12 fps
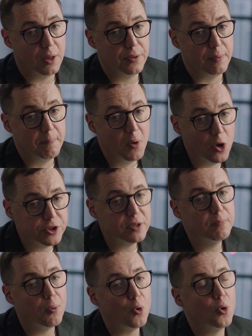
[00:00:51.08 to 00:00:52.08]
the most
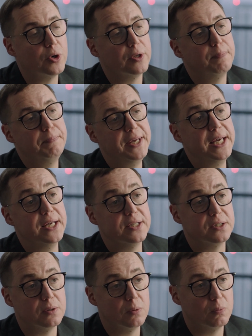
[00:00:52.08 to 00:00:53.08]
important
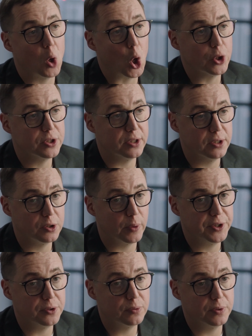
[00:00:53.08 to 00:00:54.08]
piece was in
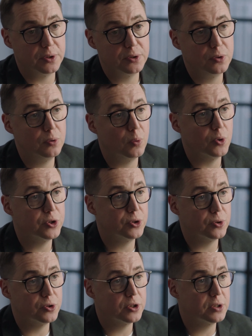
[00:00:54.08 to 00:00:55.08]
2022 was
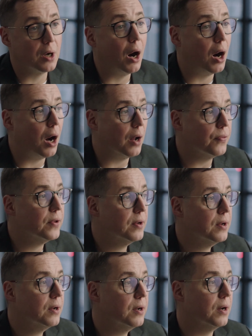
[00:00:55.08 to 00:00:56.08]
to start
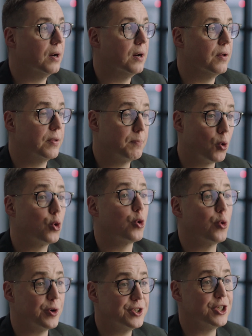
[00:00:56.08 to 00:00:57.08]
the product
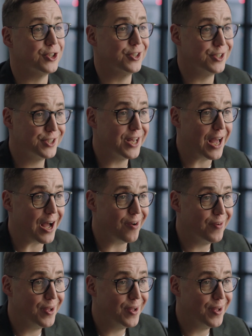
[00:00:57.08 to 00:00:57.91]
organization itself.